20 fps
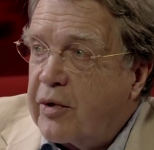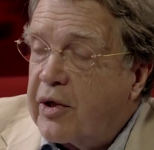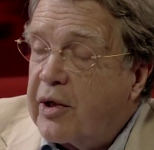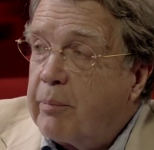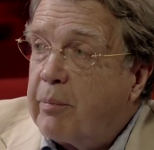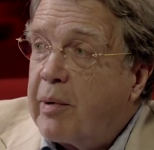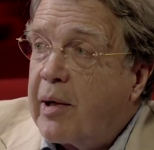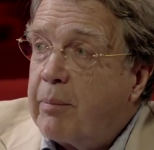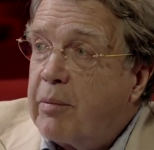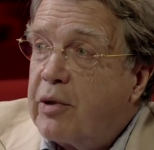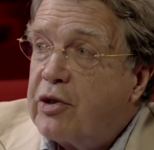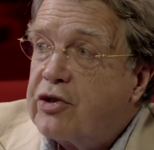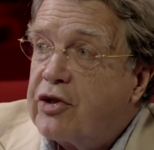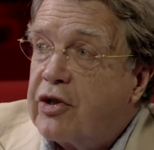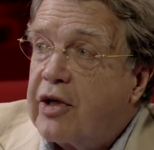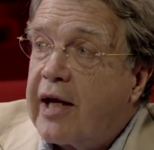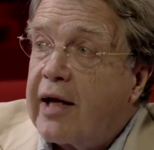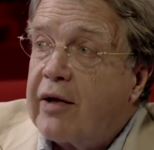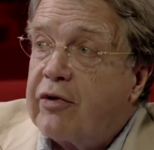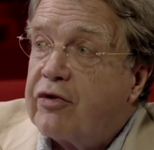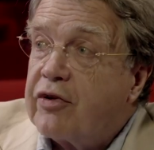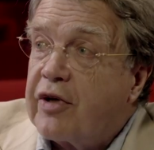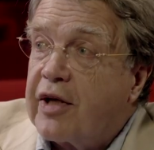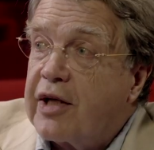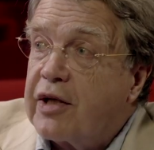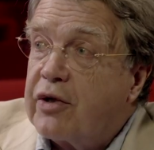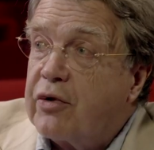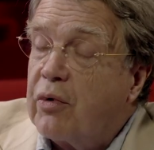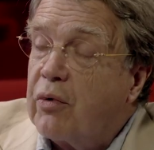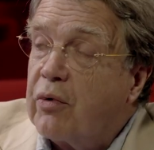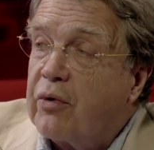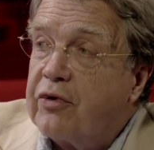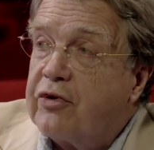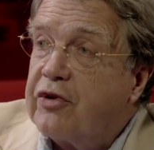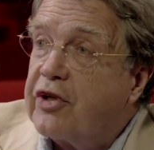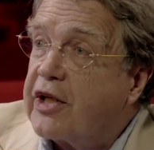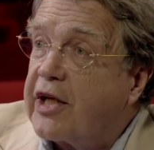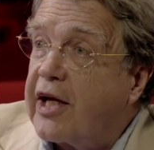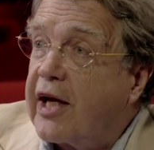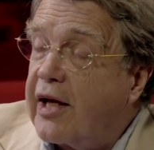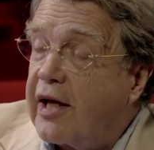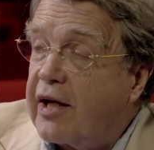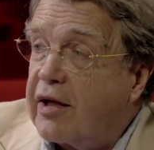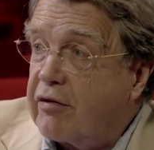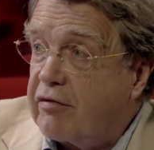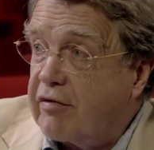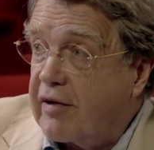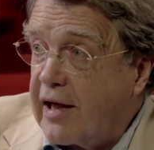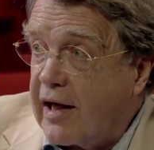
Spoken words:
when he published an essay called The Decay of